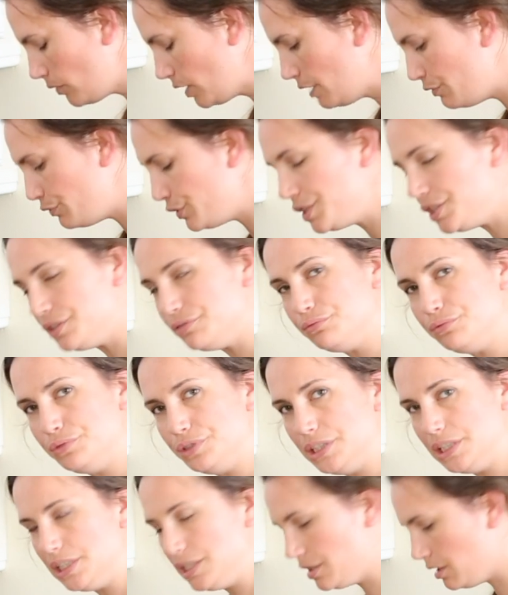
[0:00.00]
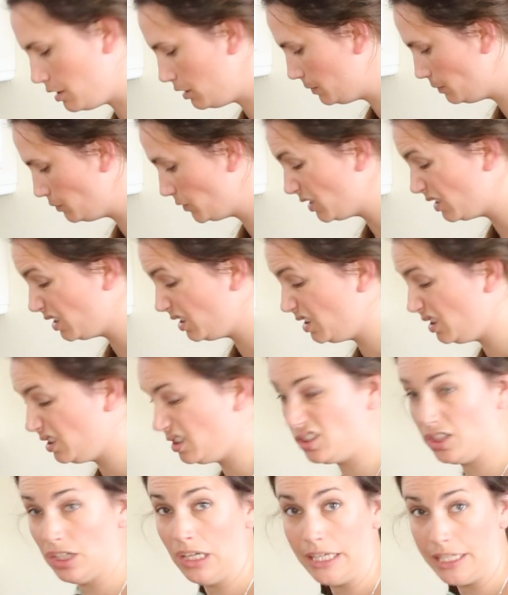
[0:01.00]
I find it really hard. Well, it's
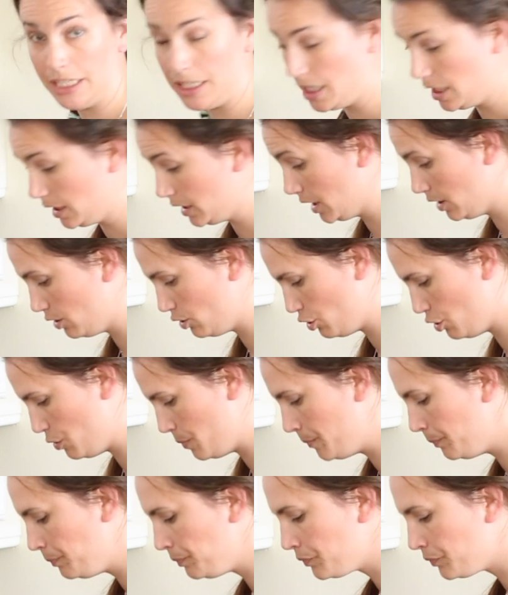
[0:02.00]
tiny, I get 2.